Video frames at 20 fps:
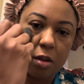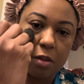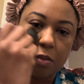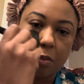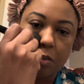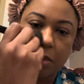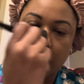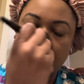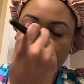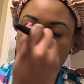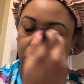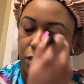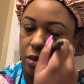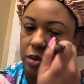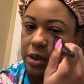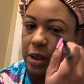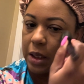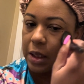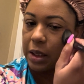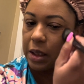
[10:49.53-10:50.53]
makeup
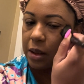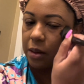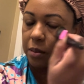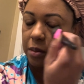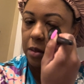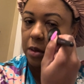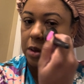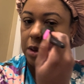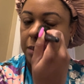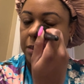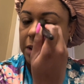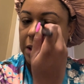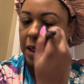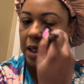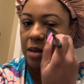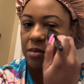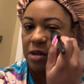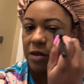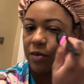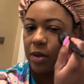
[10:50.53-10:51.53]
routine.
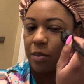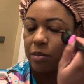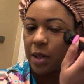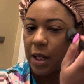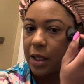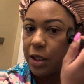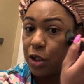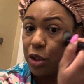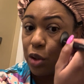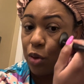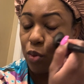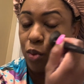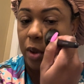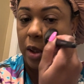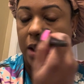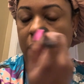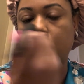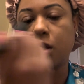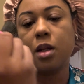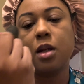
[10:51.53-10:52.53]
Sometimes if I'm not
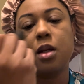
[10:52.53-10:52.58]
doing,